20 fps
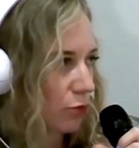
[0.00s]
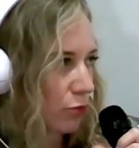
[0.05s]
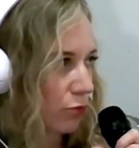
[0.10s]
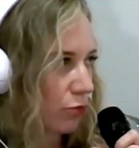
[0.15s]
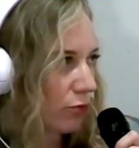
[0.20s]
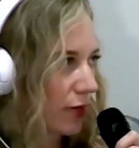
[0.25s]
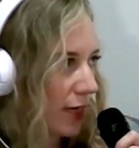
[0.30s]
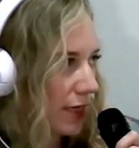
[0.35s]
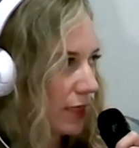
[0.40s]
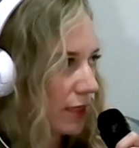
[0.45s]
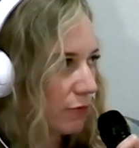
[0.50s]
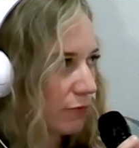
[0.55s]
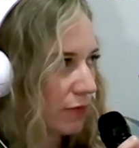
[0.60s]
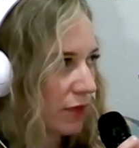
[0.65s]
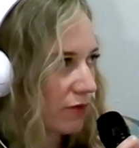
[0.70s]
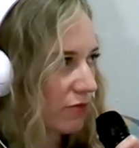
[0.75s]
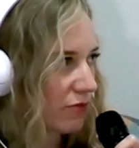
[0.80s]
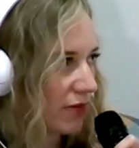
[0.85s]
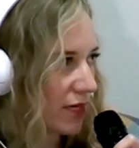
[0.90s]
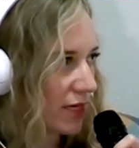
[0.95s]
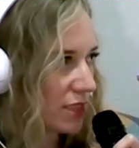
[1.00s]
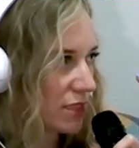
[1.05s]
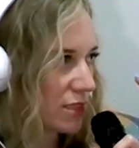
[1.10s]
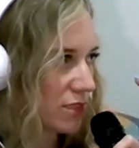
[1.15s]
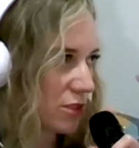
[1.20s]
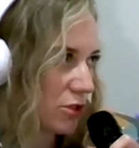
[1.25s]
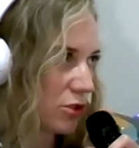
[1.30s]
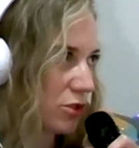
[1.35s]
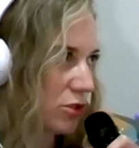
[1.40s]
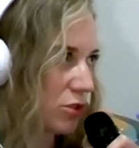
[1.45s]
right in my
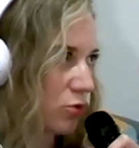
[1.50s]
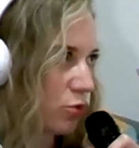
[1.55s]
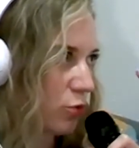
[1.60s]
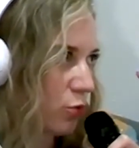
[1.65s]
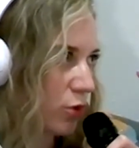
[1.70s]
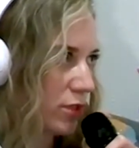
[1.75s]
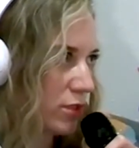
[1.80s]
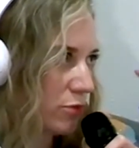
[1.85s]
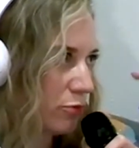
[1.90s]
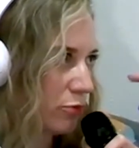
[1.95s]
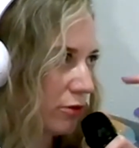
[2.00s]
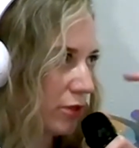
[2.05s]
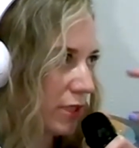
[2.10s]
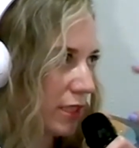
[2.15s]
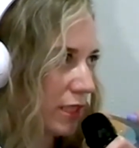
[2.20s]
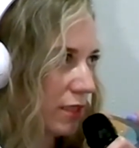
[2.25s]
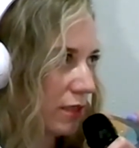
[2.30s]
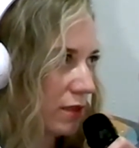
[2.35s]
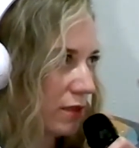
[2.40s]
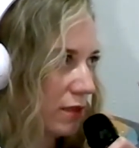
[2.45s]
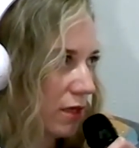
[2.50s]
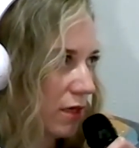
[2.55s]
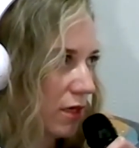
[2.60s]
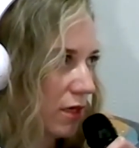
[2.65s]
face, just whispering.